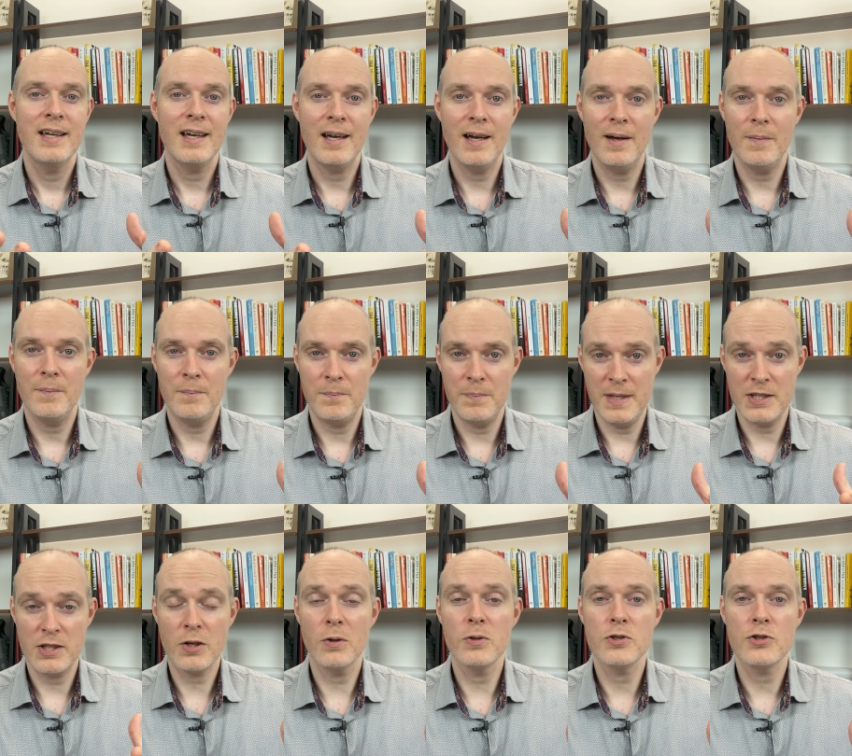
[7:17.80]
uh,
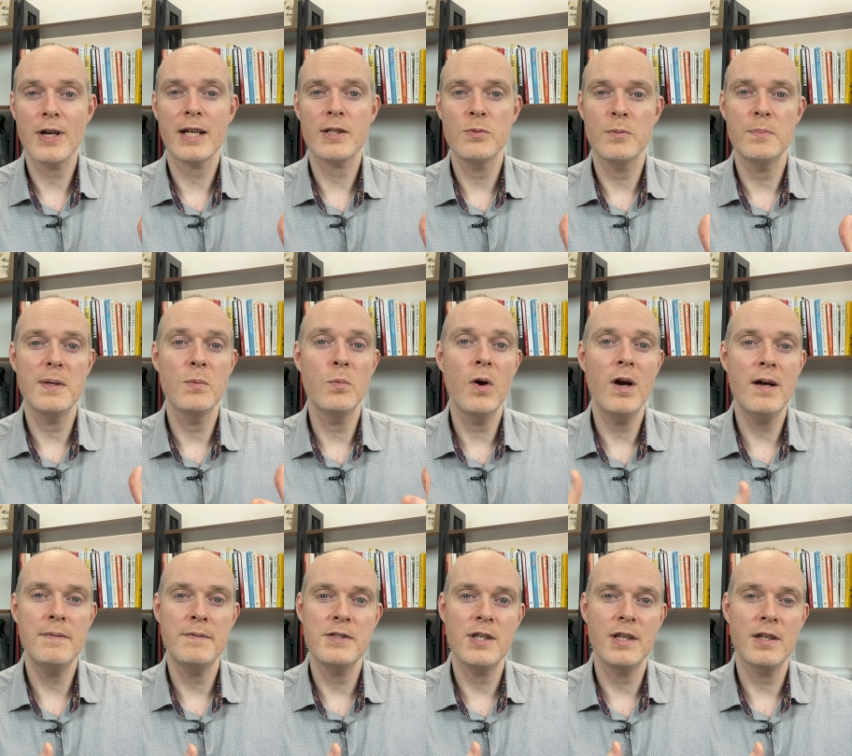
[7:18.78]
this contract would be
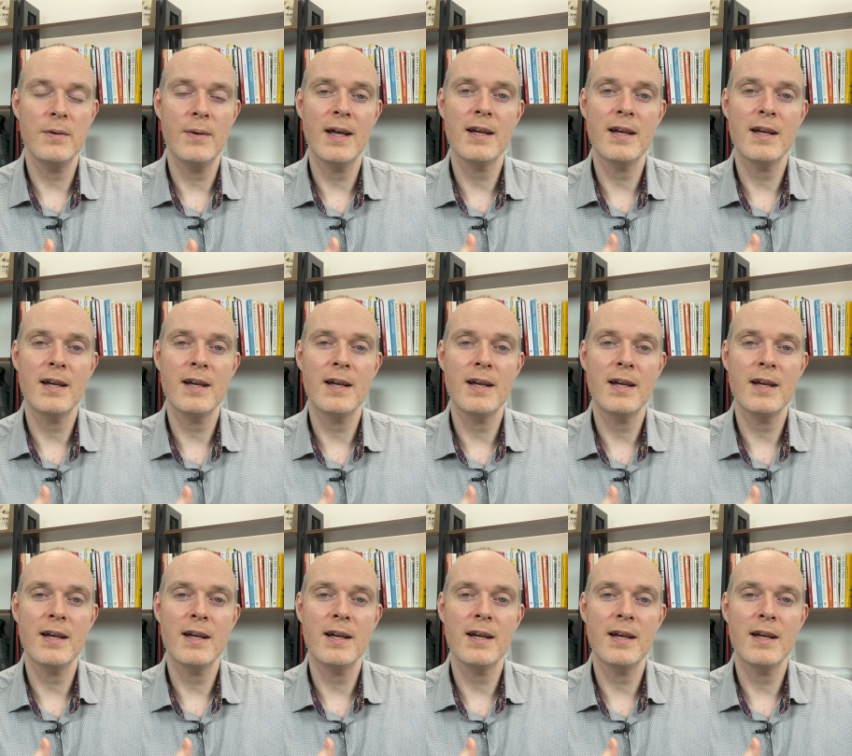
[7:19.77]
worth to you